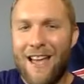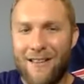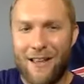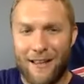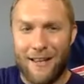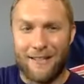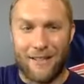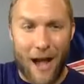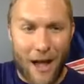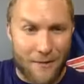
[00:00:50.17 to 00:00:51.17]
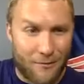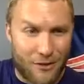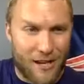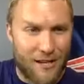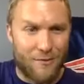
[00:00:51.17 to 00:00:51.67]

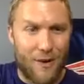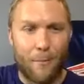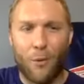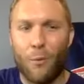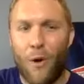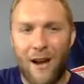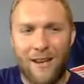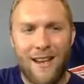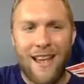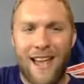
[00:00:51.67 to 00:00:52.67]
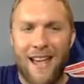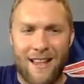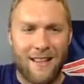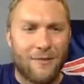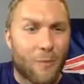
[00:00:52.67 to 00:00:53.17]
He's number one.
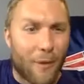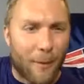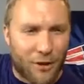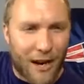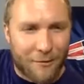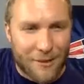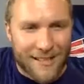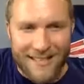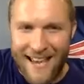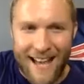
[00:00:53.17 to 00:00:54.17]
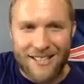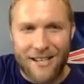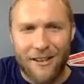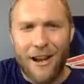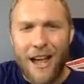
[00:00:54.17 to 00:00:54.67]
I'm trying to read the stats
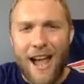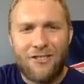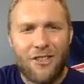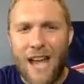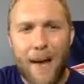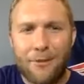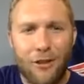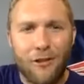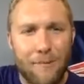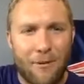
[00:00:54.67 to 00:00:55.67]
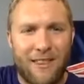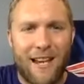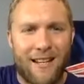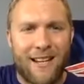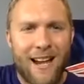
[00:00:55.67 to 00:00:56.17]
here. It's just absolutely
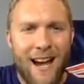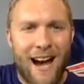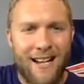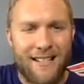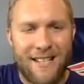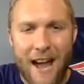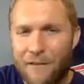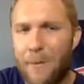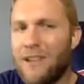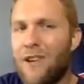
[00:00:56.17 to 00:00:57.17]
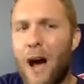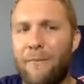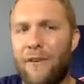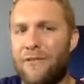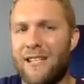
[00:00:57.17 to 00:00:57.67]
pathetic. He's never been
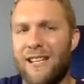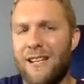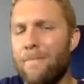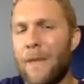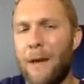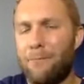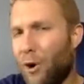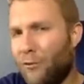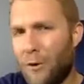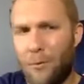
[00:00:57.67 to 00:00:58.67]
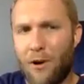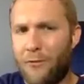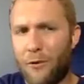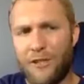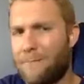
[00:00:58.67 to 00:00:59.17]
top 15 in Pro Football
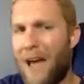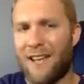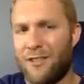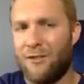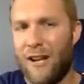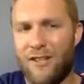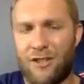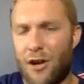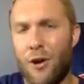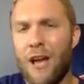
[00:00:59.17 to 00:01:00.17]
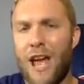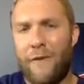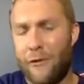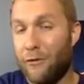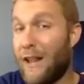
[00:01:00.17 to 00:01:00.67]
Focus passing grades. So
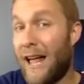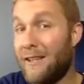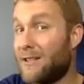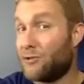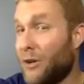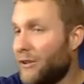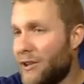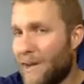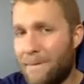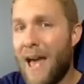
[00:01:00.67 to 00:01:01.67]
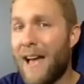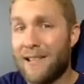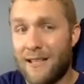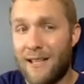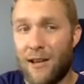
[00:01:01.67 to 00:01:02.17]
if you're relying strictly on
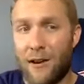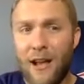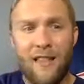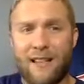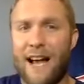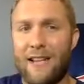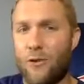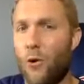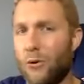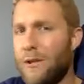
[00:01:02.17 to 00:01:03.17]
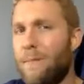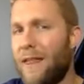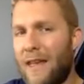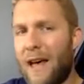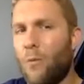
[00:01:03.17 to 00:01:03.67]
passing here, the guy's only
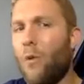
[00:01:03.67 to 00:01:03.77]
been that